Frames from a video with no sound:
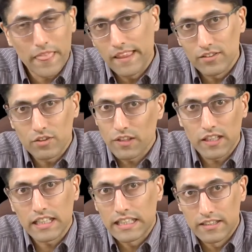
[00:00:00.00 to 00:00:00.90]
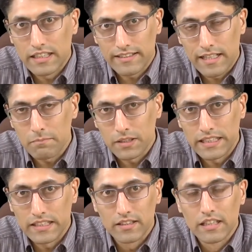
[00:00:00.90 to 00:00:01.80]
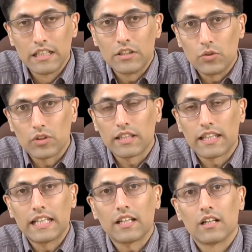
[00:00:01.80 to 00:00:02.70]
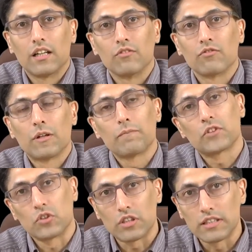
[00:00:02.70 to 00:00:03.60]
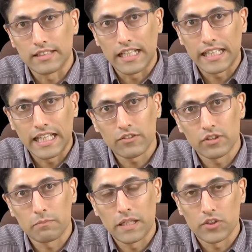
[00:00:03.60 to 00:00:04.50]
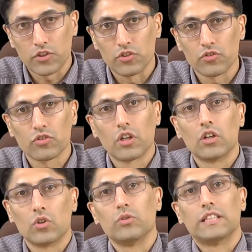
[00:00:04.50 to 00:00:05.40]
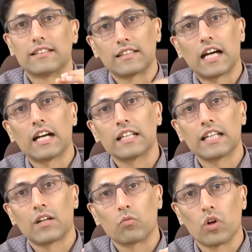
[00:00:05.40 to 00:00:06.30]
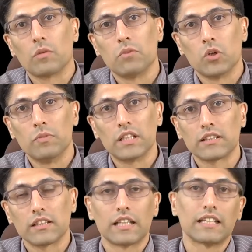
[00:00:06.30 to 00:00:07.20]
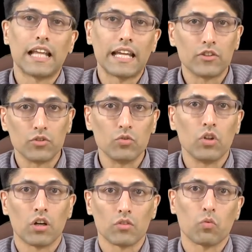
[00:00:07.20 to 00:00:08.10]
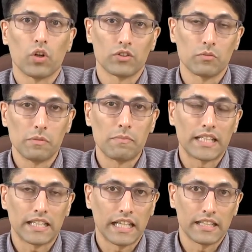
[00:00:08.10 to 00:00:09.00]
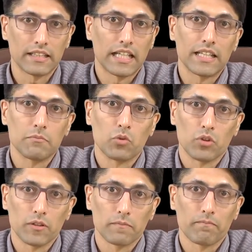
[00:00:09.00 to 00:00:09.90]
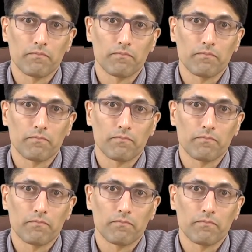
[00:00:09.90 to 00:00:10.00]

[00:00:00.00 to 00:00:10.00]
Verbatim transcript: There's a very clear example here. You can think of certain psychiatric patients who decide at one moment that they do not want to be medicated anymore.